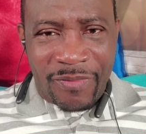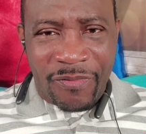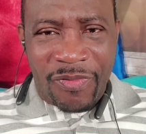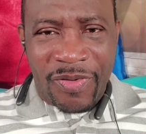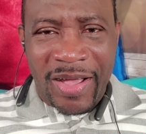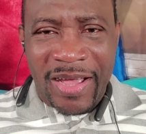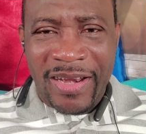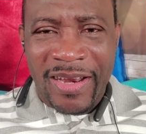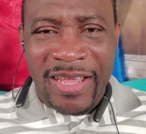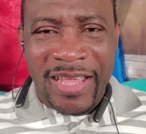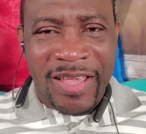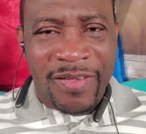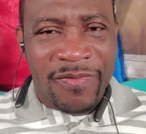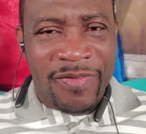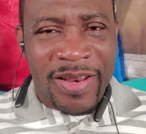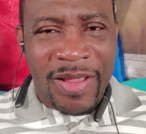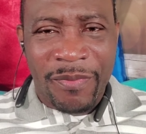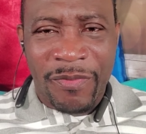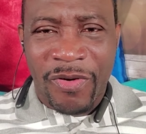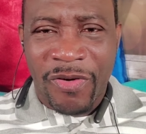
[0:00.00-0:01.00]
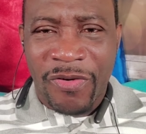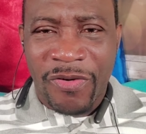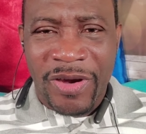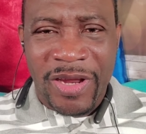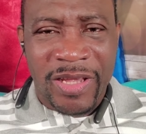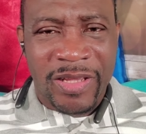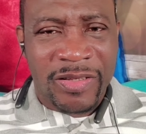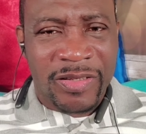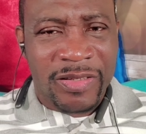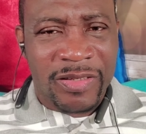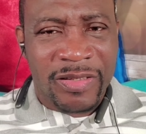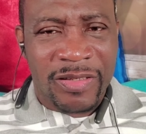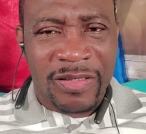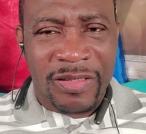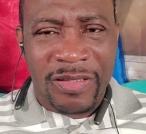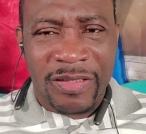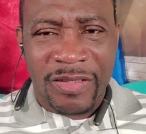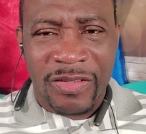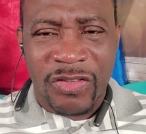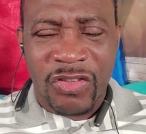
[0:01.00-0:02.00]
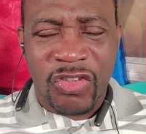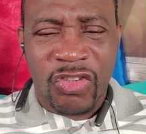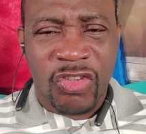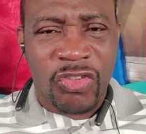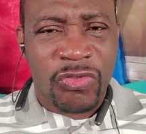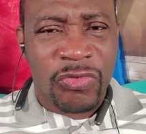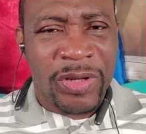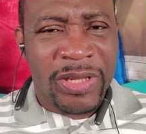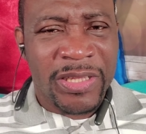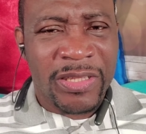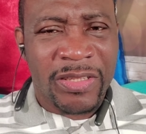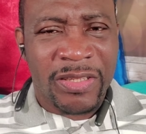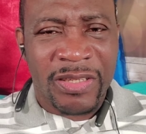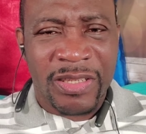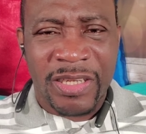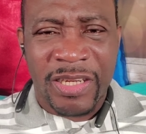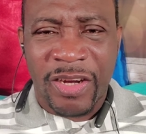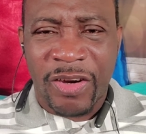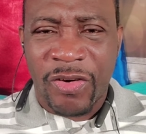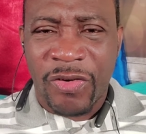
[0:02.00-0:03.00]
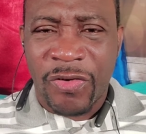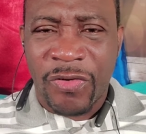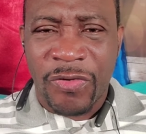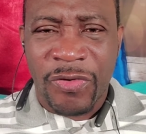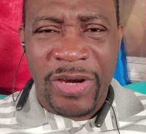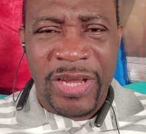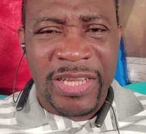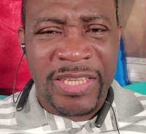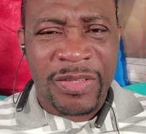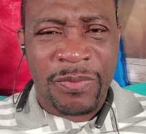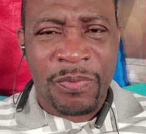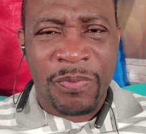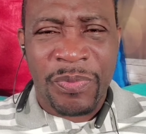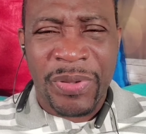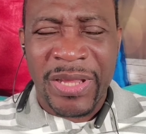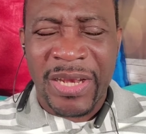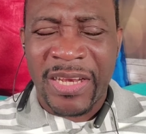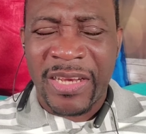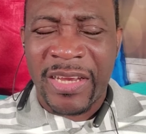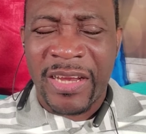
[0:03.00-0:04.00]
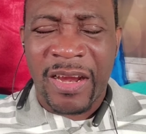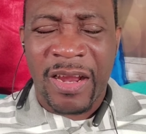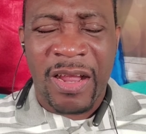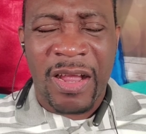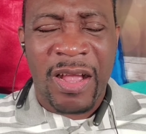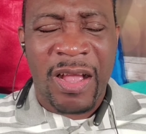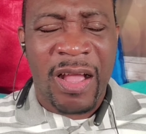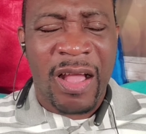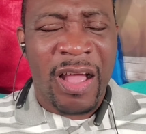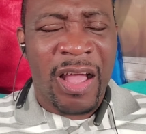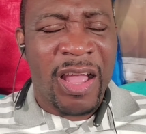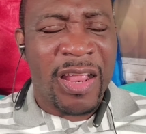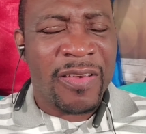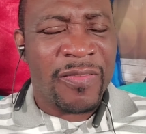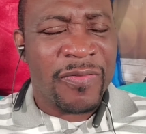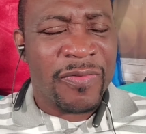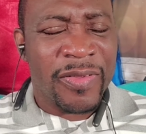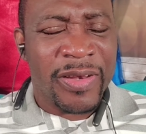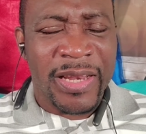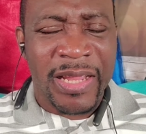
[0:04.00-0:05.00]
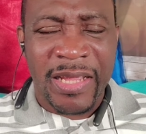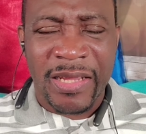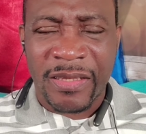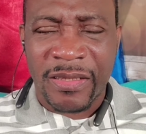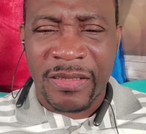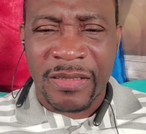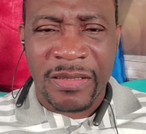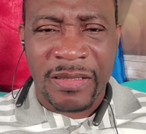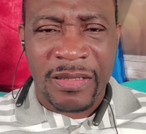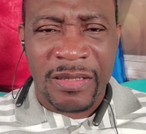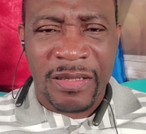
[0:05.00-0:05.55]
Father, give them grace. Strengthen their grace. Build their confidence.